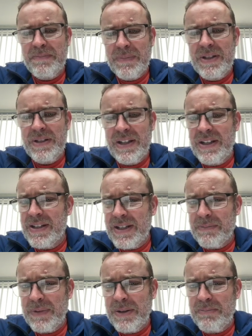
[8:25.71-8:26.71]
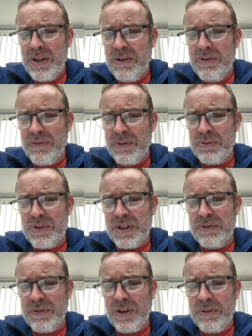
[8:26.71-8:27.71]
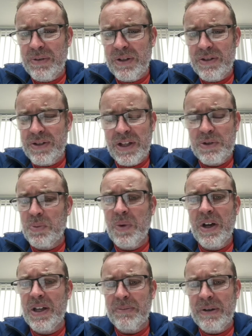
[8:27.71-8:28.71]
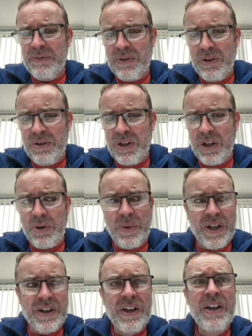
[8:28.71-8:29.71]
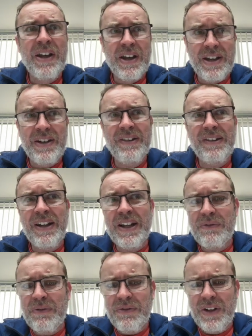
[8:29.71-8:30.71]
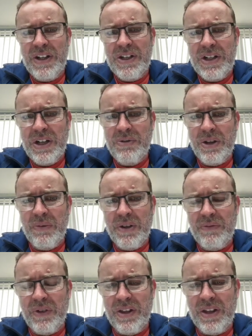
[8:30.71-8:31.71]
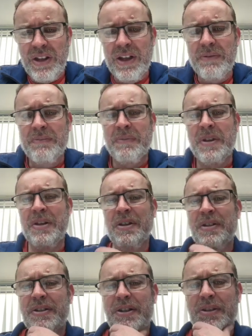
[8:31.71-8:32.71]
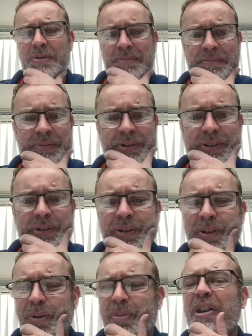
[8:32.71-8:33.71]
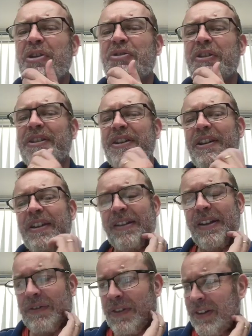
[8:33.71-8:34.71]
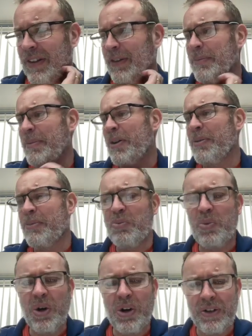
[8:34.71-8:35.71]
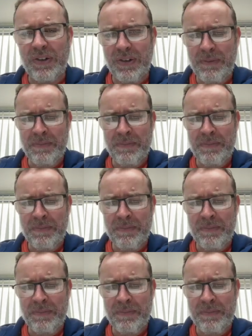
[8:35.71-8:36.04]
it is something beautiful so far, because that's way above 30 quid, and I still haven't finished showing you everything yet. So, it's going to be interesting to see if this experiment works.